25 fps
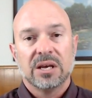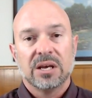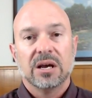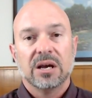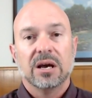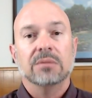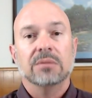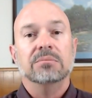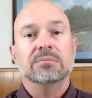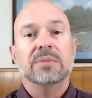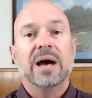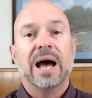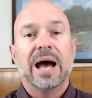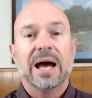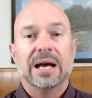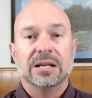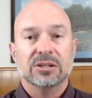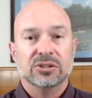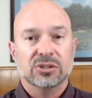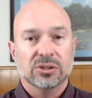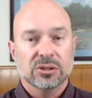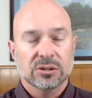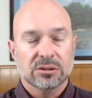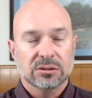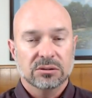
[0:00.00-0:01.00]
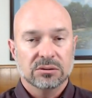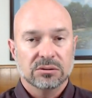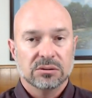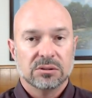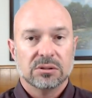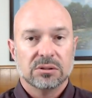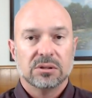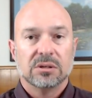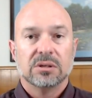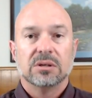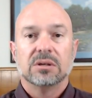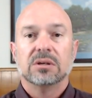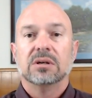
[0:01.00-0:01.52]
Imagine
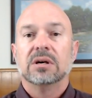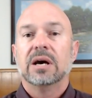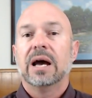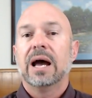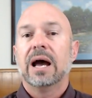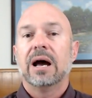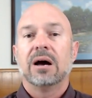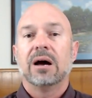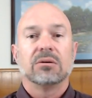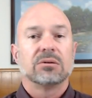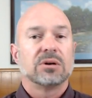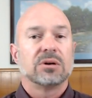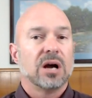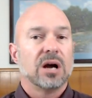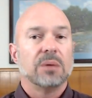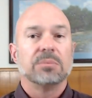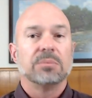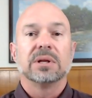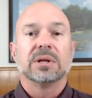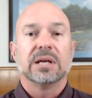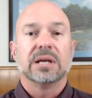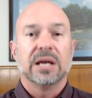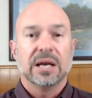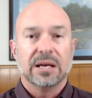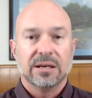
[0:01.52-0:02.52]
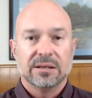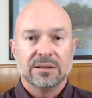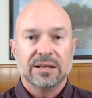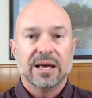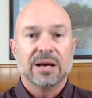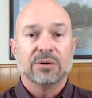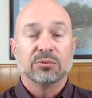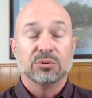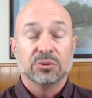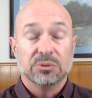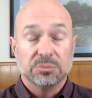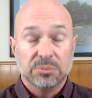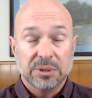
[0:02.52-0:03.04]
how complicated that
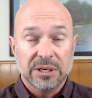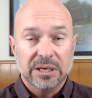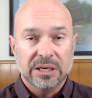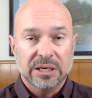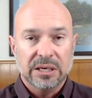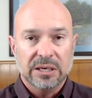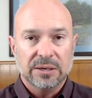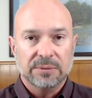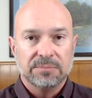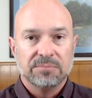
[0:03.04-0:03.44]
would be.